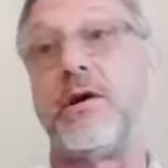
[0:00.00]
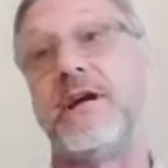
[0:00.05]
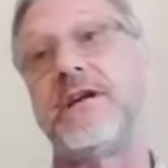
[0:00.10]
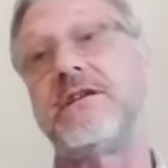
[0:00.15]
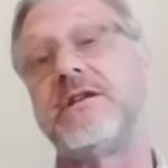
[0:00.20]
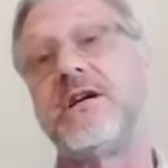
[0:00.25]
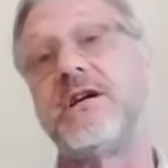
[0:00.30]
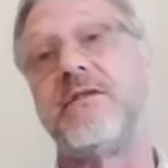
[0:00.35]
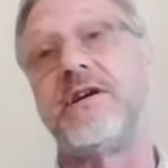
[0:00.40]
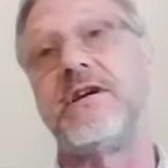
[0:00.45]
so
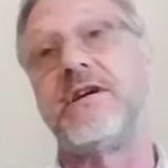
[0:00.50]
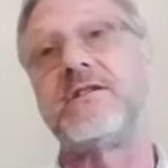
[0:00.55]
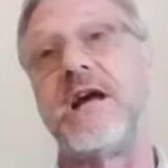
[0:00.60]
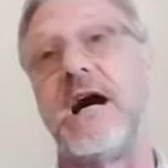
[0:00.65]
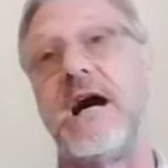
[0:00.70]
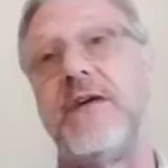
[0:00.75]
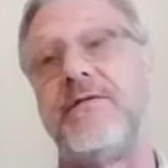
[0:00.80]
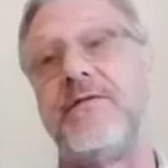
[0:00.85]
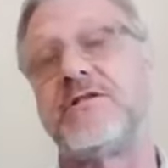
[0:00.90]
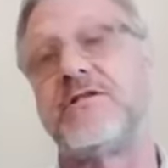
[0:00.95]
he's lived his
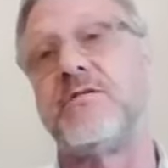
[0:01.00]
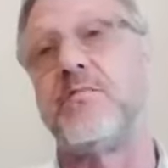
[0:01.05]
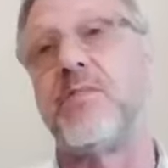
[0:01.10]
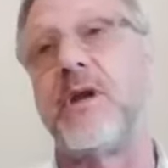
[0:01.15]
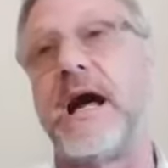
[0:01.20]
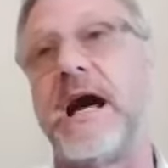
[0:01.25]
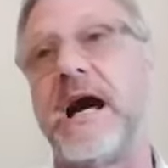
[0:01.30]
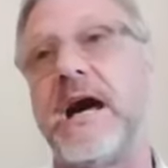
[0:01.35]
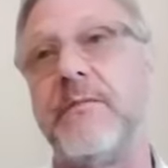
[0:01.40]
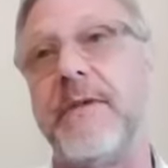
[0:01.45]
life as a
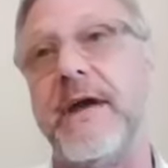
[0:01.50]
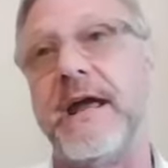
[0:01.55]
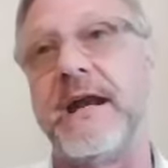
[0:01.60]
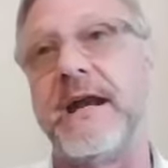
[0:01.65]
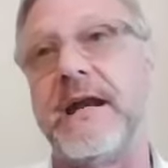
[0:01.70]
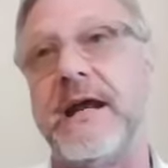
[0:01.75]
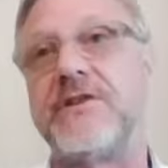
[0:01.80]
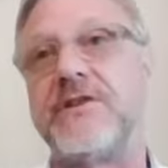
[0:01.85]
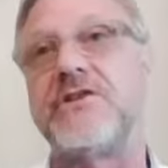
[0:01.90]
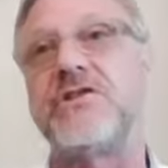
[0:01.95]
blind man.
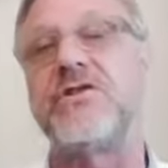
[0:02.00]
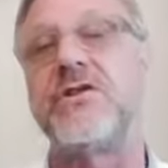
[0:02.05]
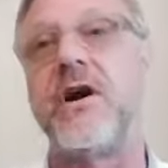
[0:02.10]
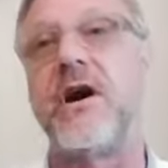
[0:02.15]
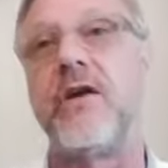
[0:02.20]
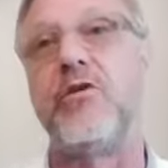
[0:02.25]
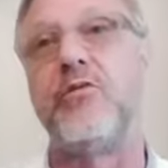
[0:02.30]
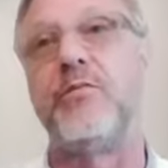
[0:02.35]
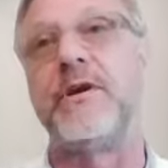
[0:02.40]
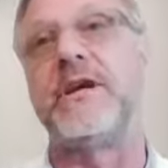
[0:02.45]
And I just
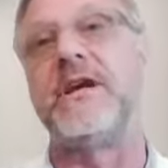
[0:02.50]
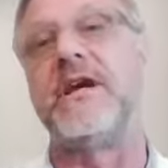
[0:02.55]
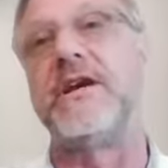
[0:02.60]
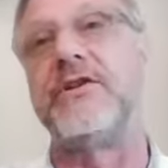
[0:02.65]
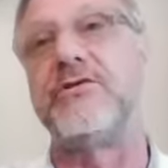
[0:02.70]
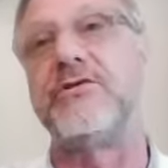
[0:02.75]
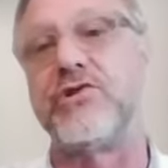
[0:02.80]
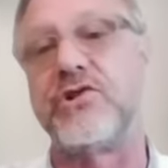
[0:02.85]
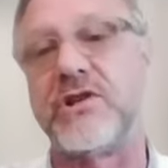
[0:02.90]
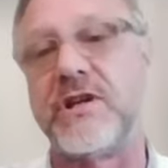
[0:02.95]
thought it would be
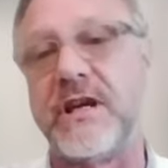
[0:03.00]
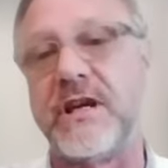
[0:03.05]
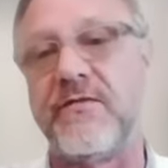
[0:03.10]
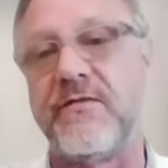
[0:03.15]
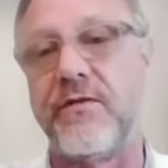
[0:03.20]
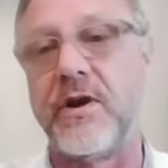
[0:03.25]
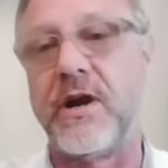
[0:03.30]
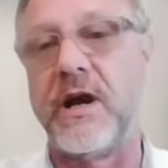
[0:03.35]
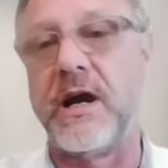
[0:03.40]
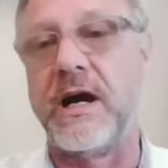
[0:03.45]
interesting
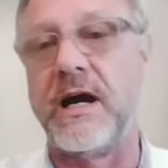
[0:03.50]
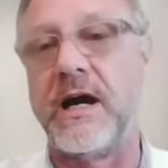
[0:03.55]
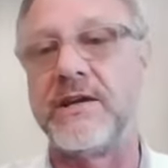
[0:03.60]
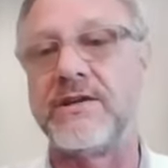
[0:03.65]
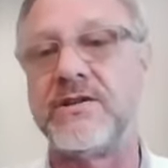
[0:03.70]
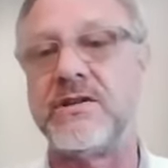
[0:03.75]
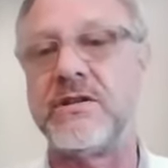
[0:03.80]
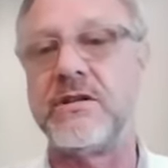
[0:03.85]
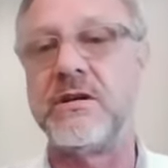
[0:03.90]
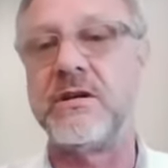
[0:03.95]
for
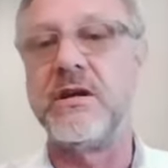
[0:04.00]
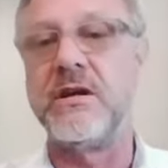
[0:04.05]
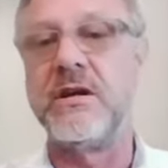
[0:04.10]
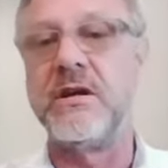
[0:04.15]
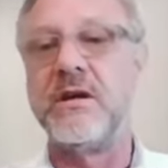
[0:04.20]
us.